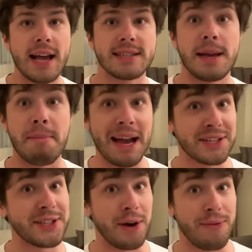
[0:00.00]
asking
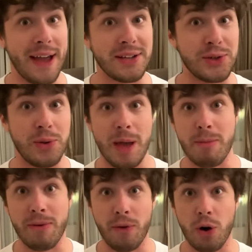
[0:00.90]
Mexico fans who they
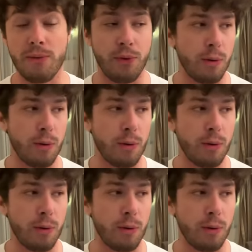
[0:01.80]
prefer for a